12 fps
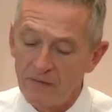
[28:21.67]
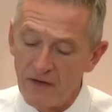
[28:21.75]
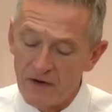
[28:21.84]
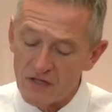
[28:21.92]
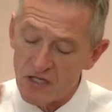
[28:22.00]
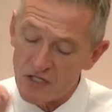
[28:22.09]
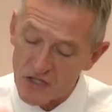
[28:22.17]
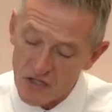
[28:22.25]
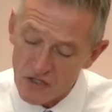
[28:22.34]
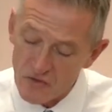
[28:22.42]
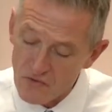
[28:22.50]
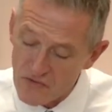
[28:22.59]
there's a
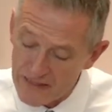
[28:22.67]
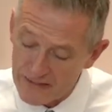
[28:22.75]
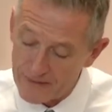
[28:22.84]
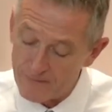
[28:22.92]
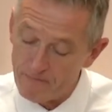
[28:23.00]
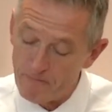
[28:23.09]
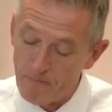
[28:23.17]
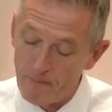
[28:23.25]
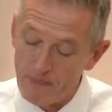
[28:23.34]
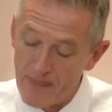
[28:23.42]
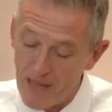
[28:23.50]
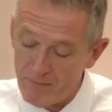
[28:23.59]
soothing
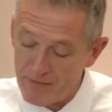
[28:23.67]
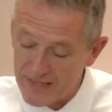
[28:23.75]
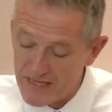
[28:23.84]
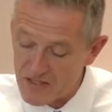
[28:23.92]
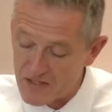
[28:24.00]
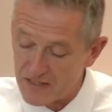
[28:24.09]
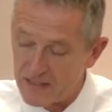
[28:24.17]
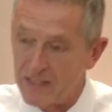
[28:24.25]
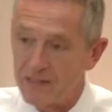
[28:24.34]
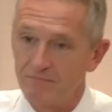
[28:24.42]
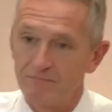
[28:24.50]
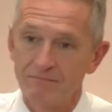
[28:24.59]
that begins to come.